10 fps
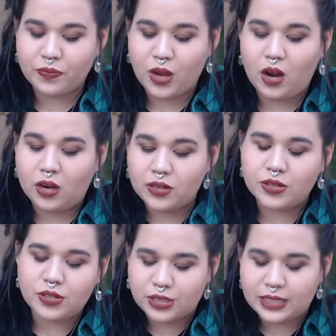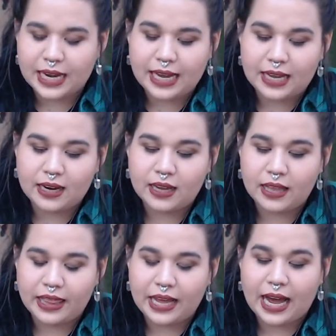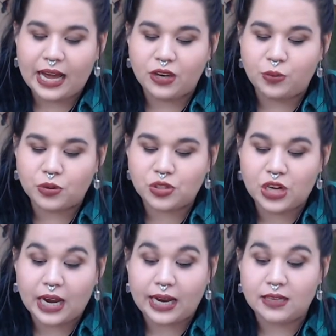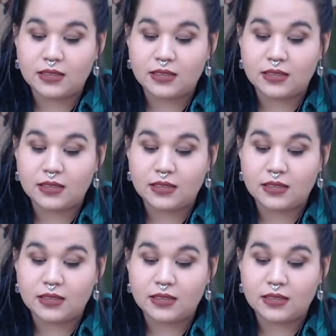understand that you will shine